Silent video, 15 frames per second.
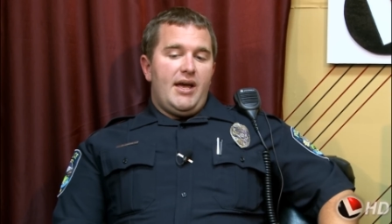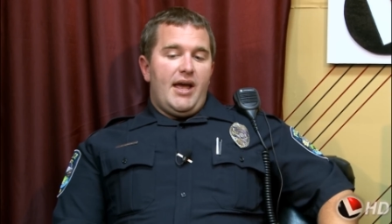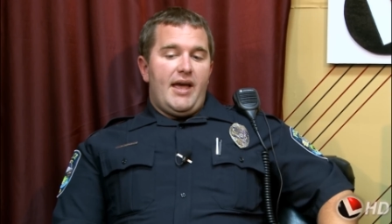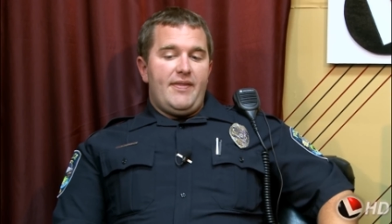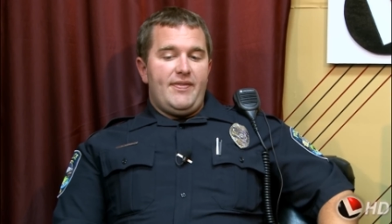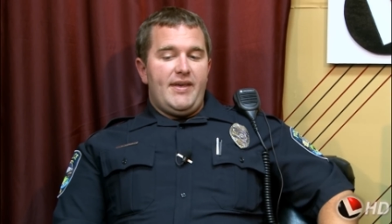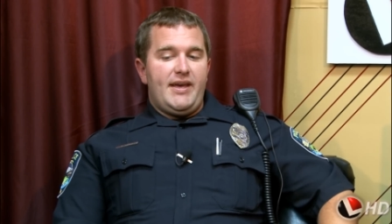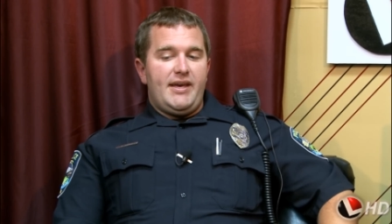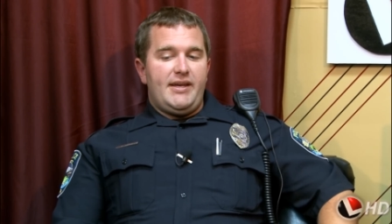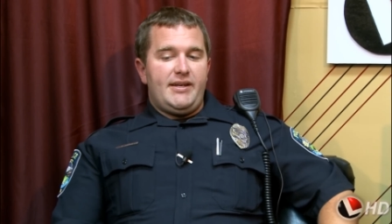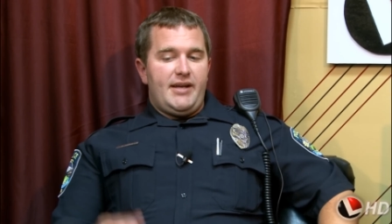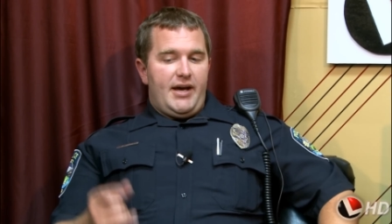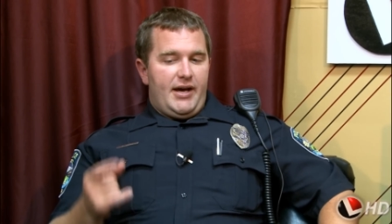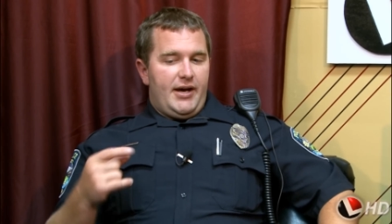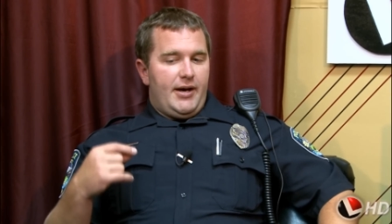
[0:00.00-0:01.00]
And
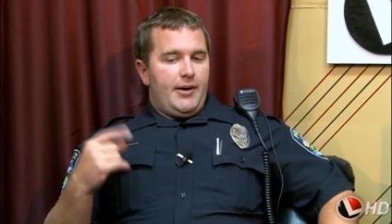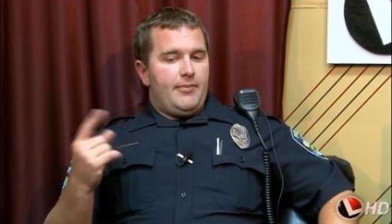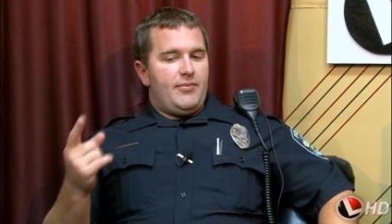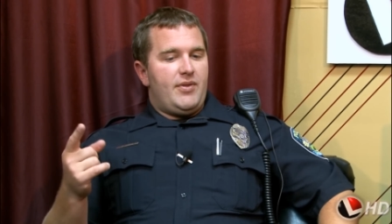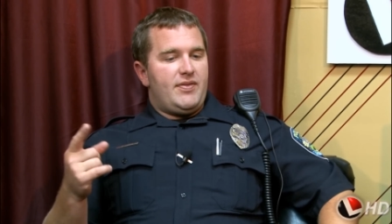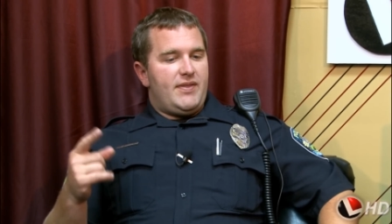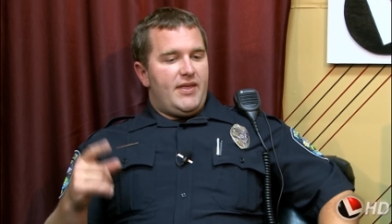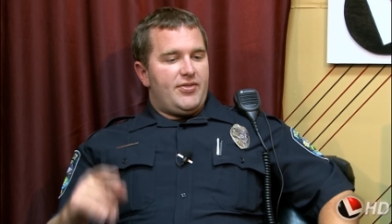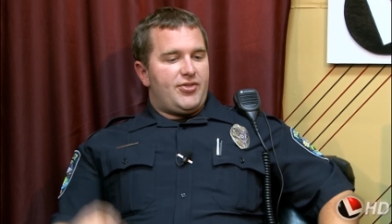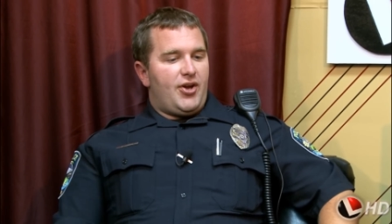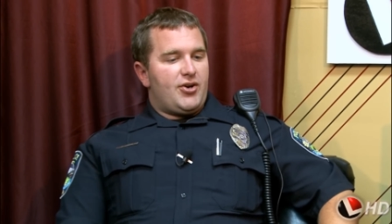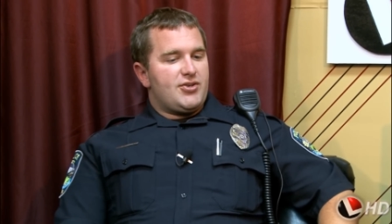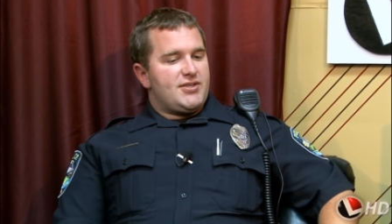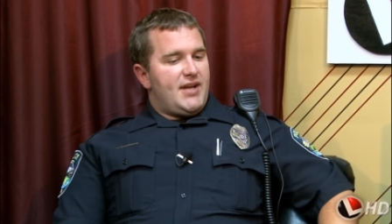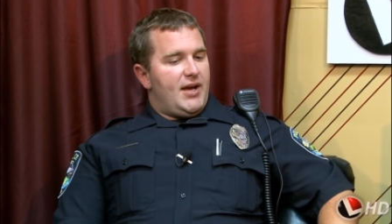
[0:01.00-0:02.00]
then
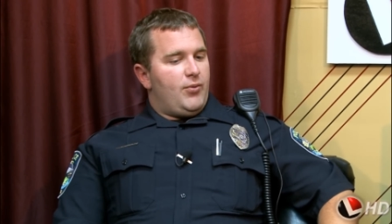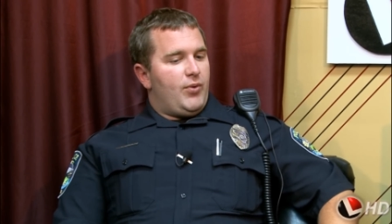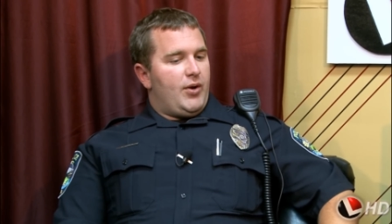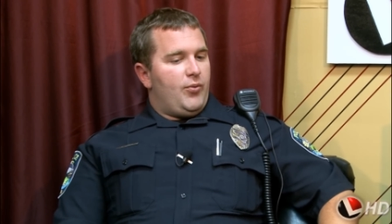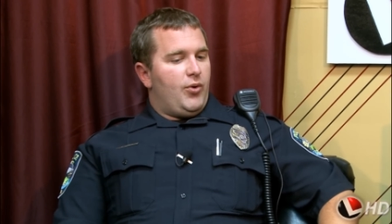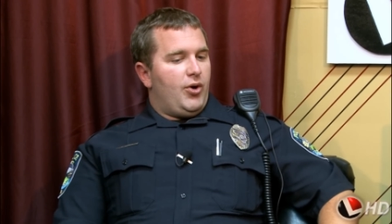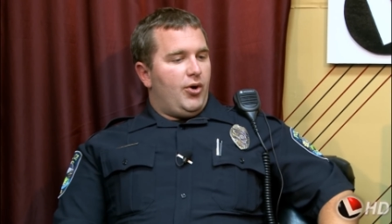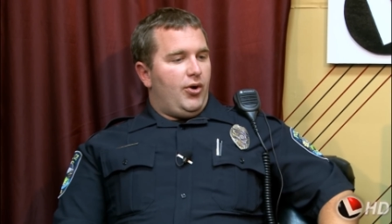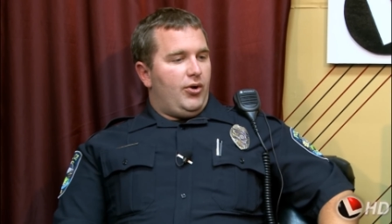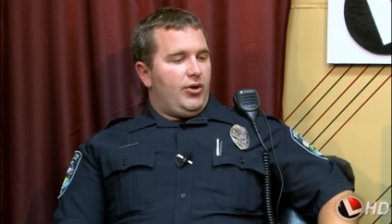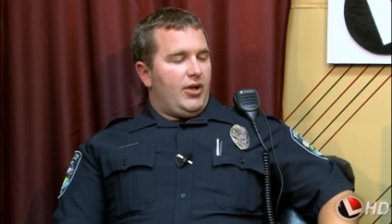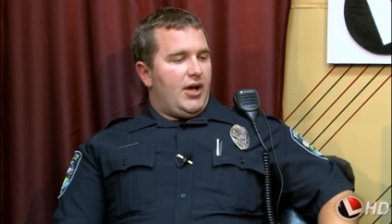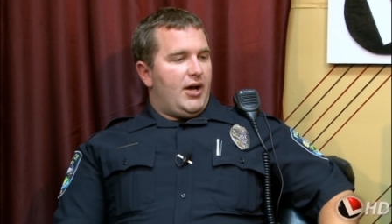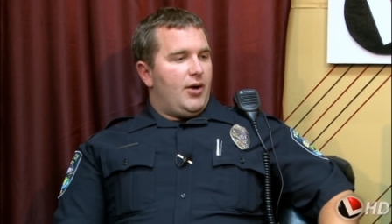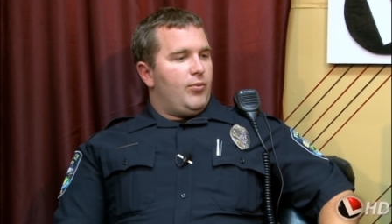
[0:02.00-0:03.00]
Thursday, we
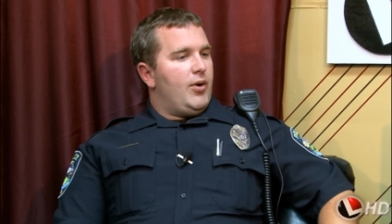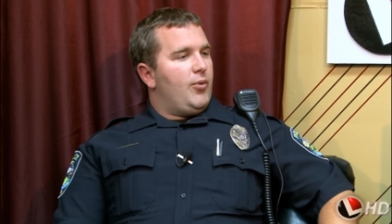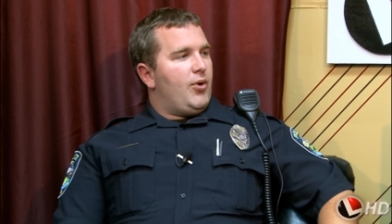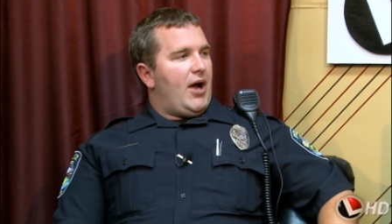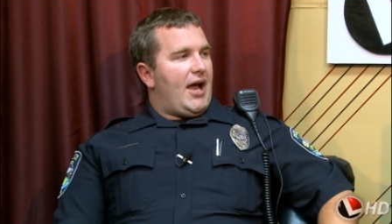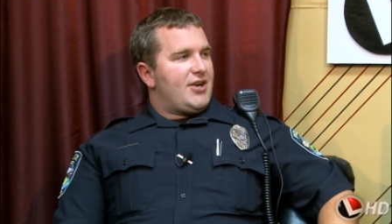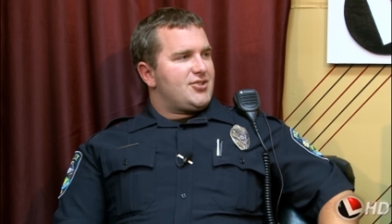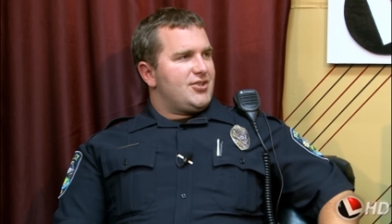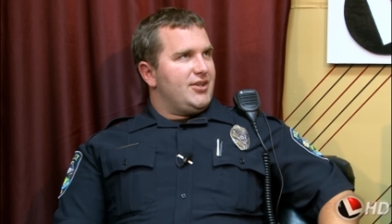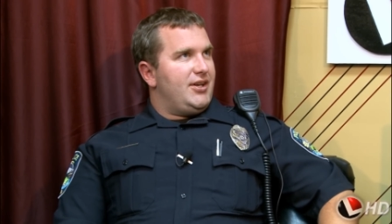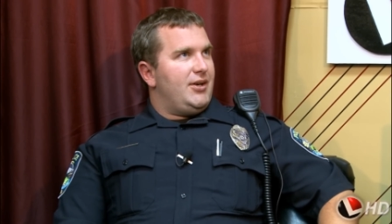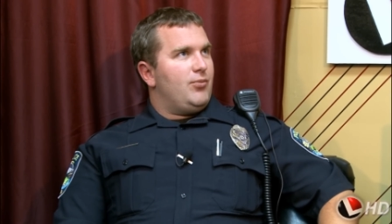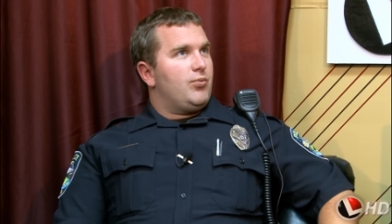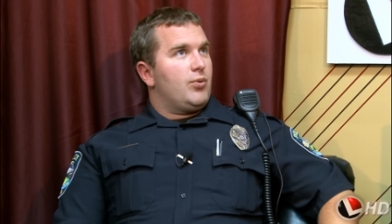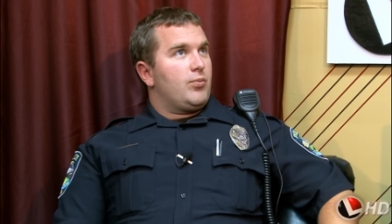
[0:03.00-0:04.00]
will
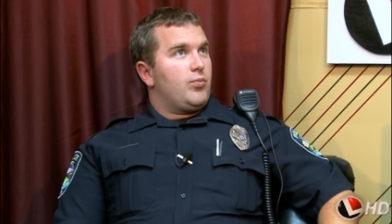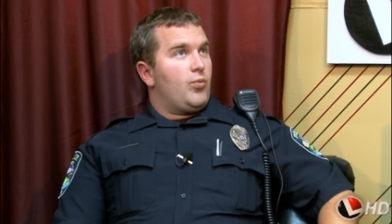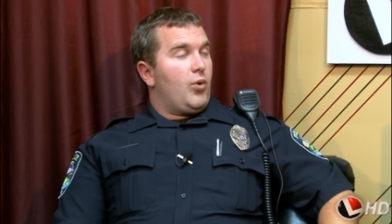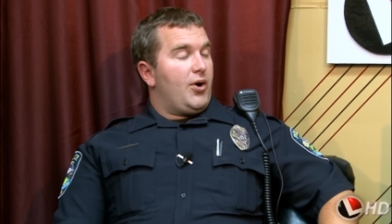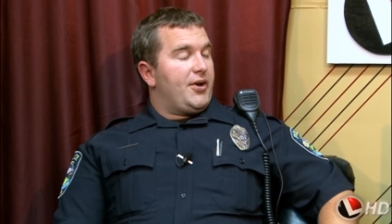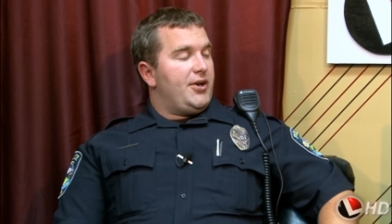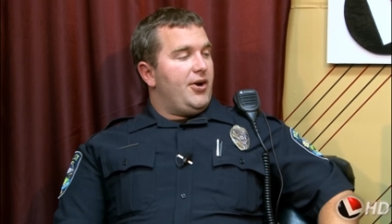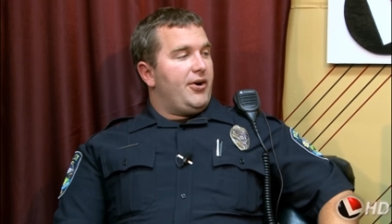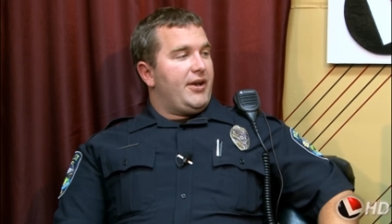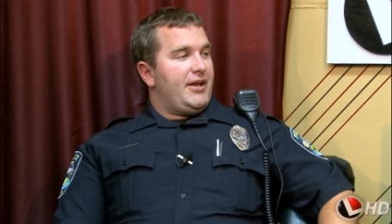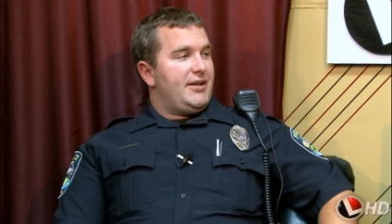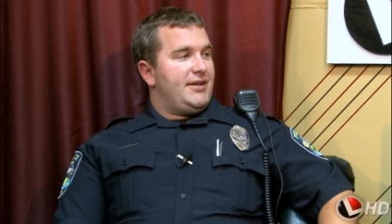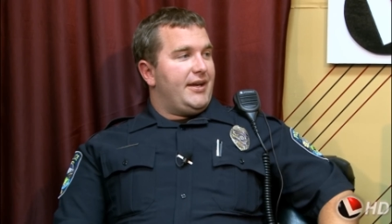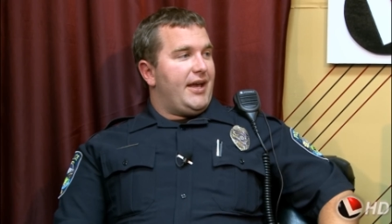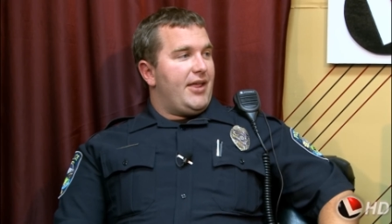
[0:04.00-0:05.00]
actually working on
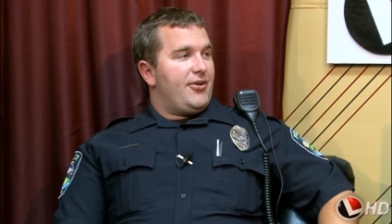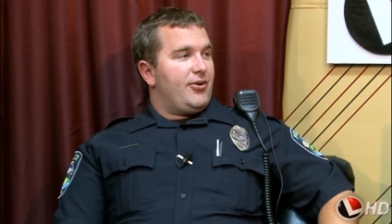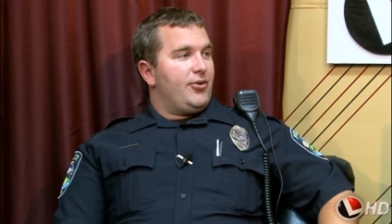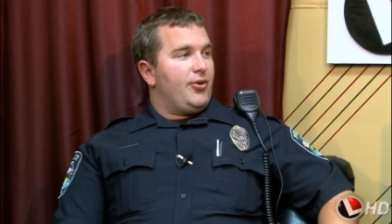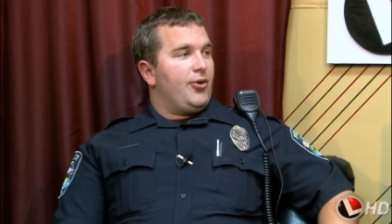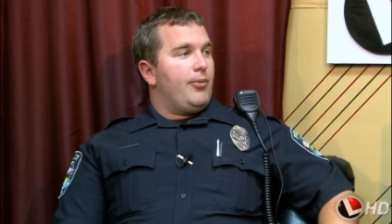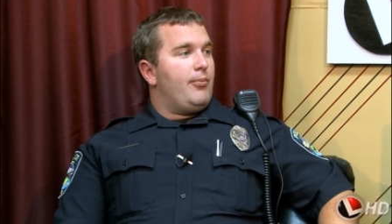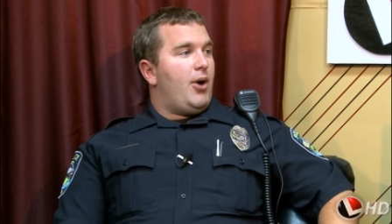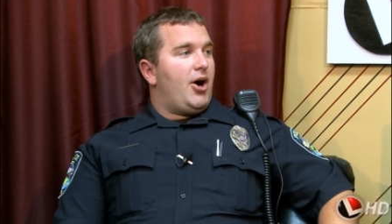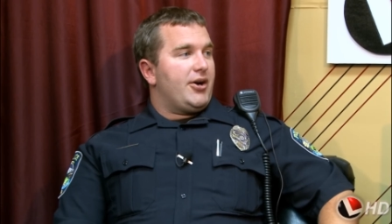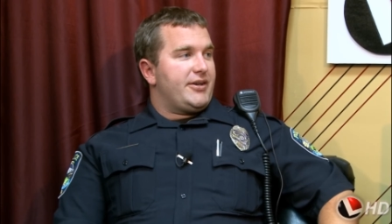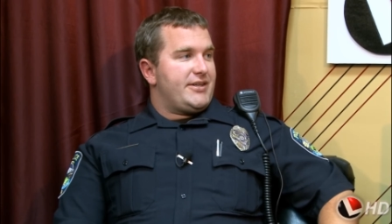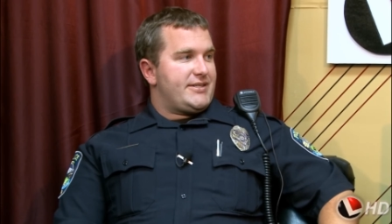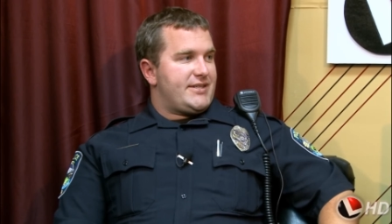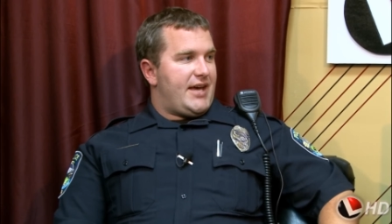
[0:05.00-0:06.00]
getting together a little
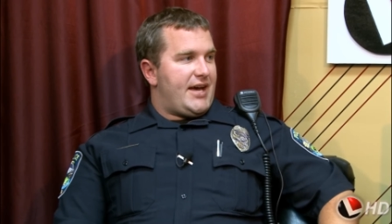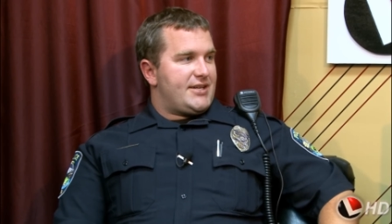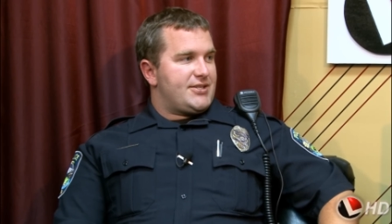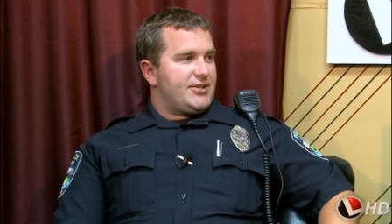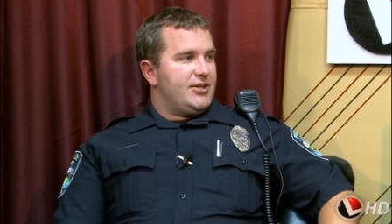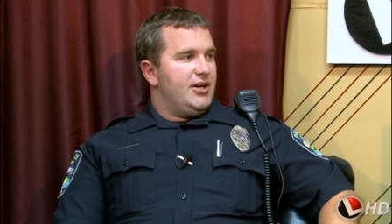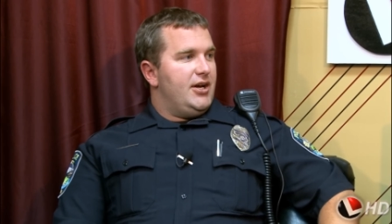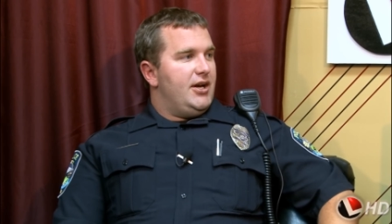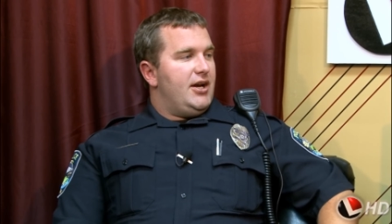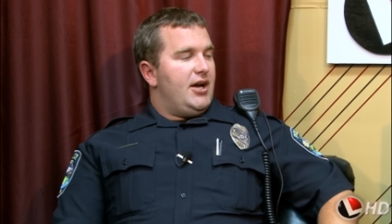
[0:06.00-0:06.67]
mock disaster